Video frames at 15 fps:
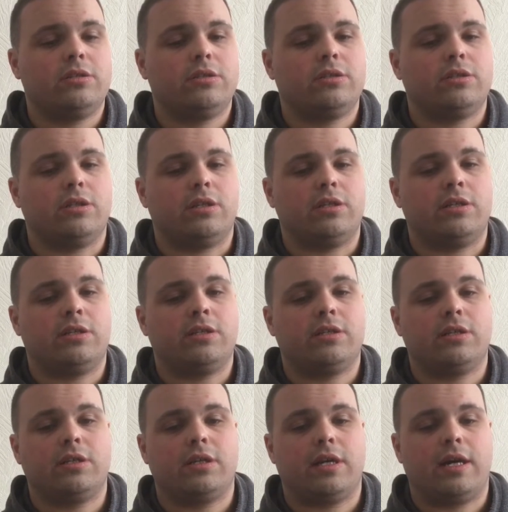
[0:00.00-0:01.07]
So
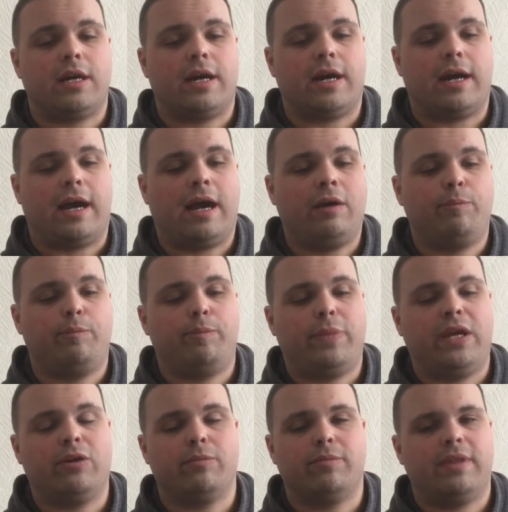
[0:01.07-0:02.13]
I'd
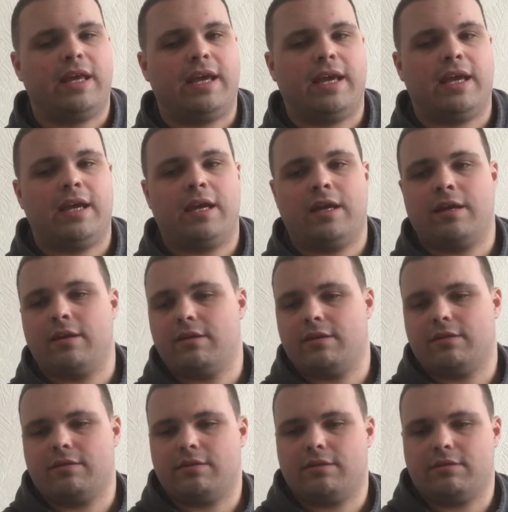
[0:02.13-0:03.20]
be up there,
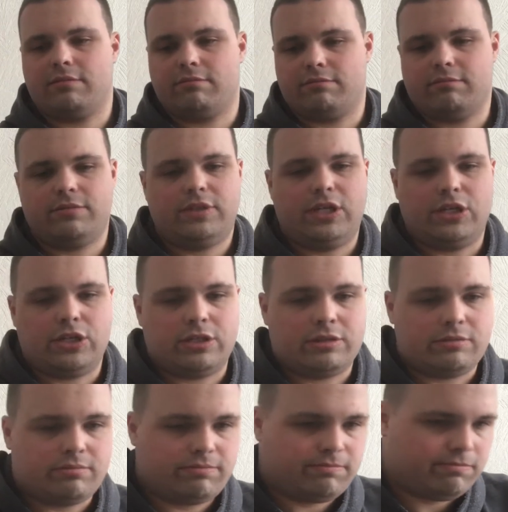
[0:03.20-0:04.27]
you
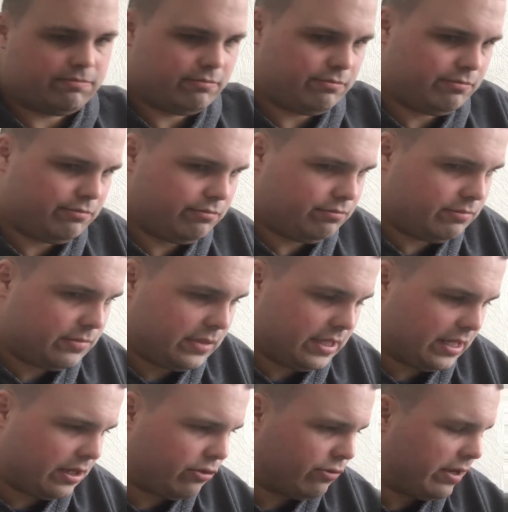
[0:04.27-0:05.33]
know,
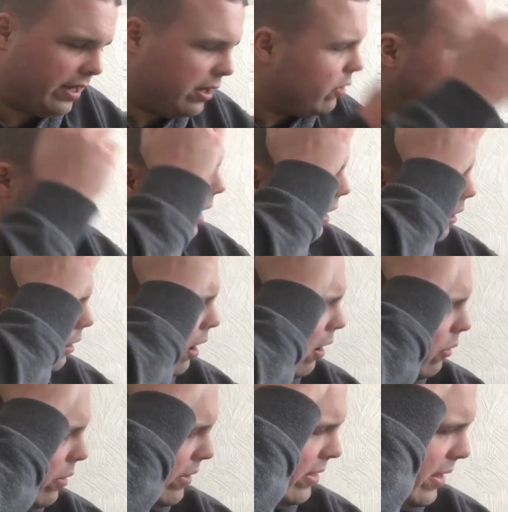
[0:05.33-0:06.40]
agreeing quite a
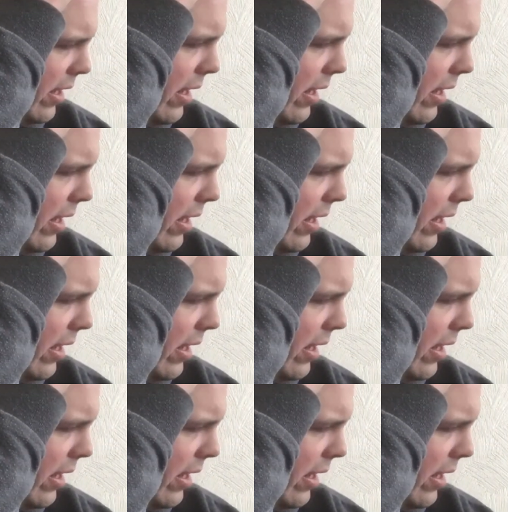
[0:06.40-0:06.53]
lot with